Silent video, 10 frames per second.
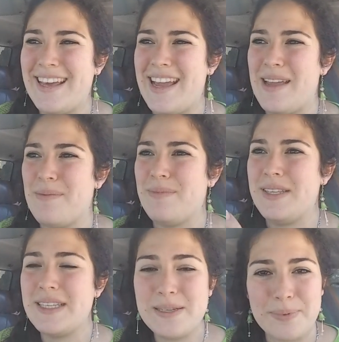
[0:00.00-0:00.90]
They
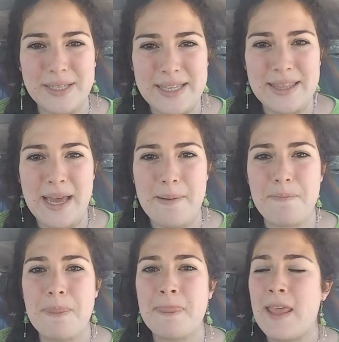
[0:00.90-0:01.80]
disciplined
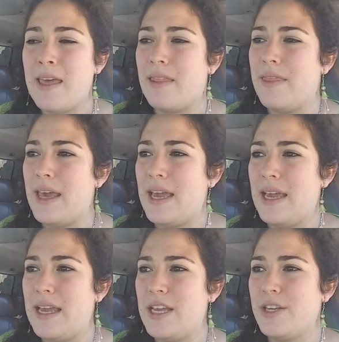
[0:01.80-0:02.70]
them.
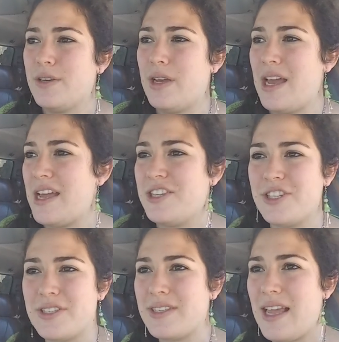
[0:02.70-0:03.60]
They it
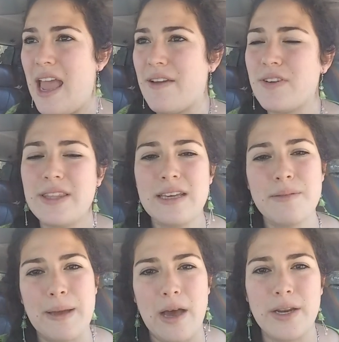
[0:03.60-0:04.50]
just everything
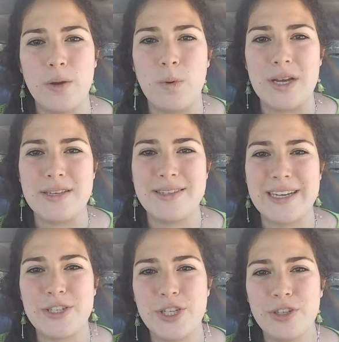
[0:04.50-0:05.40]
about it was
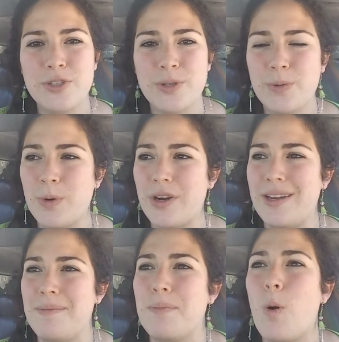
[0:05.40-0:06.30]
their children were
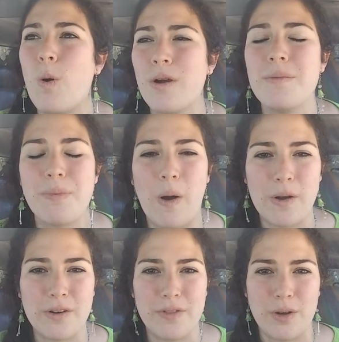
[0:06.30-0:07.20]
an important
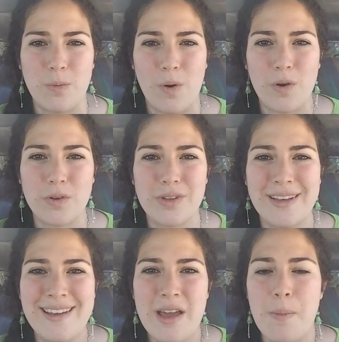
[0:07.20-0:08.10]
part of their world,
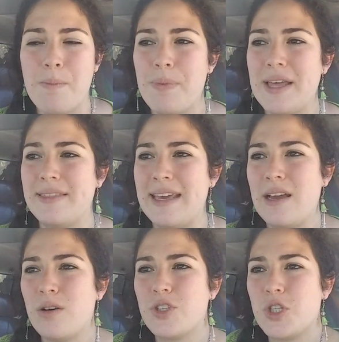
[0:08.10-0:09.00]
but they
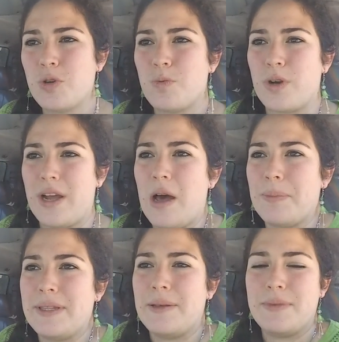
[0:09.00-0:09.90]
also were
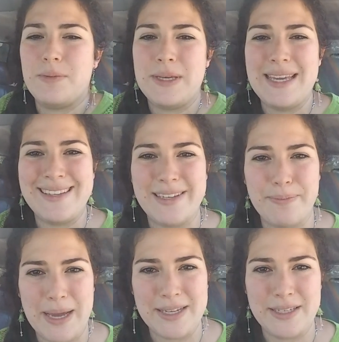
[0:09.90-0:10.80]
helping them to be
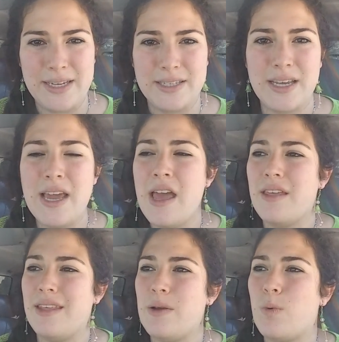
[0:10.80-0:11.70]
independent.
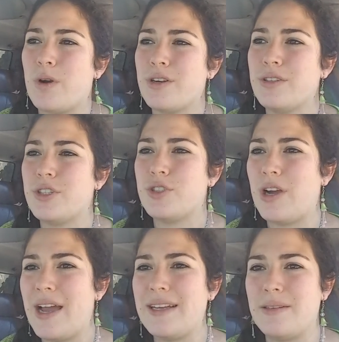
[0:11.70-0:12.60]
They weren't
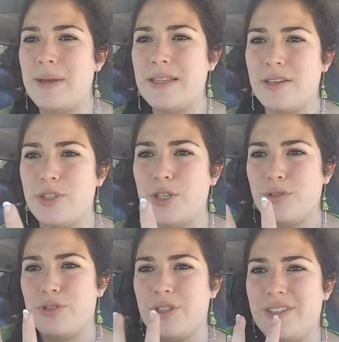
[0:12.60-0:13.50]
trying to make their
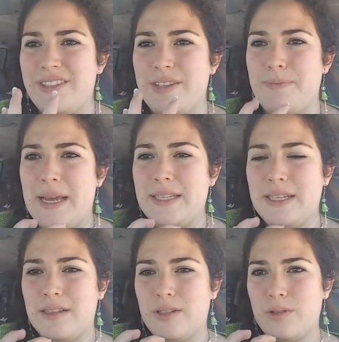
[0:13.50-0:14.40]
children
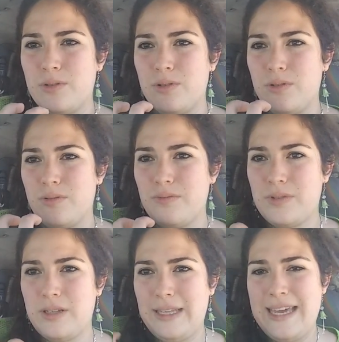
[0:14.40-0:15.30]
dependent little
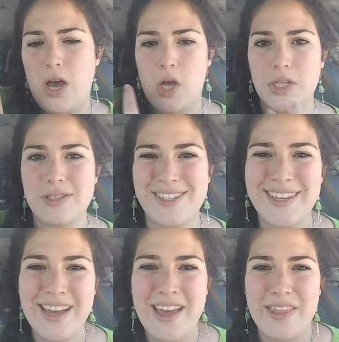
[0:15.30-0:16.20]
Cleons
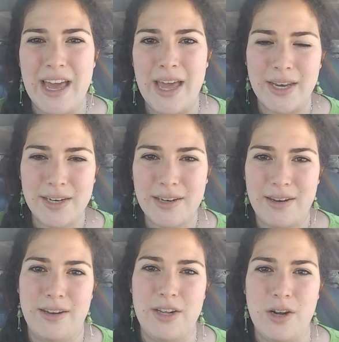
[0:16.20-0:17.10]
that
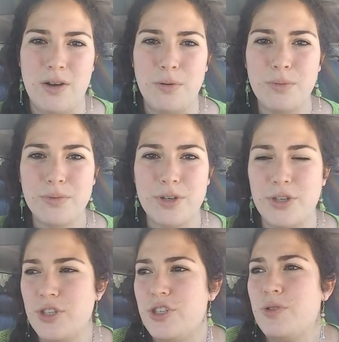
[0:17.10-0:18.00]
you know,
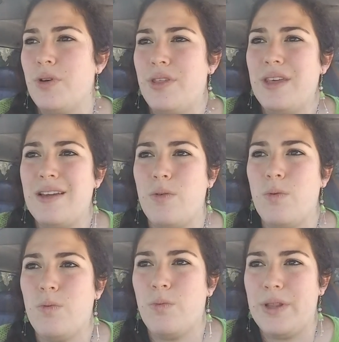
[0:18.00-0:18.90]
couldn't do a
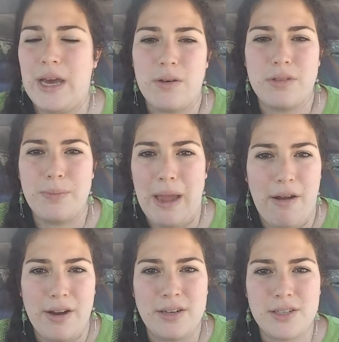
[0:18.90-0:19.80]
thing without the
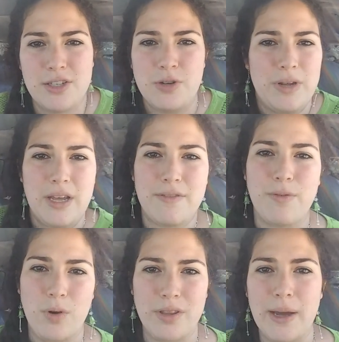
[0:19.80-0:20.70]
parent doing it
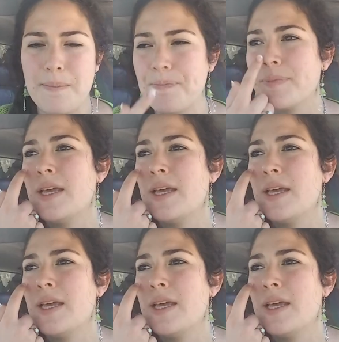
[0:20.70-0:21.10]
for them.